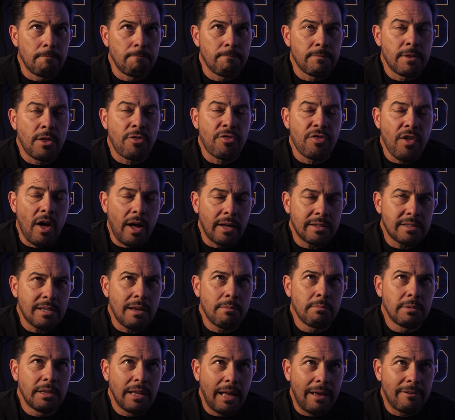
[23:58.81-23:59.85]
the thoughts
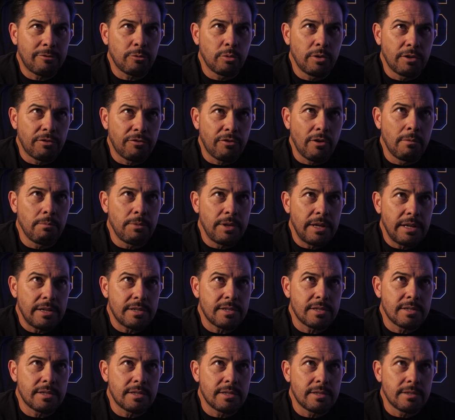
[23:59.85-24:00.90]
I'm left with from
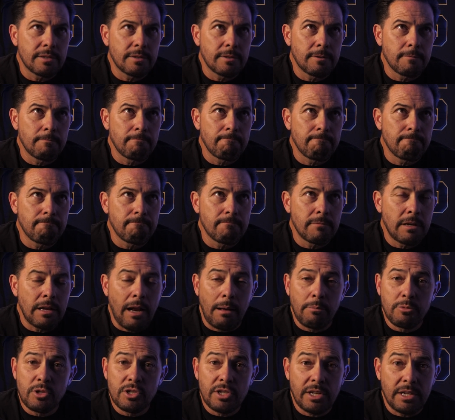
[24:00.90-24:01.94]
this, and
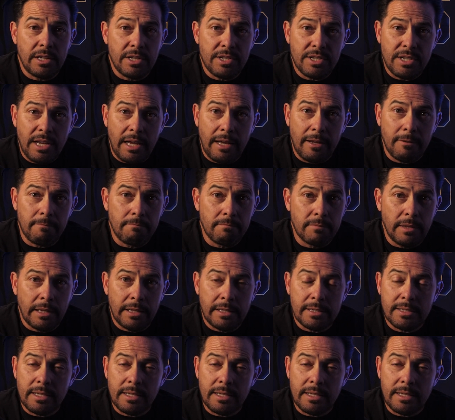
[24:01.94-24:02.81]
I'm just going to say it. Like I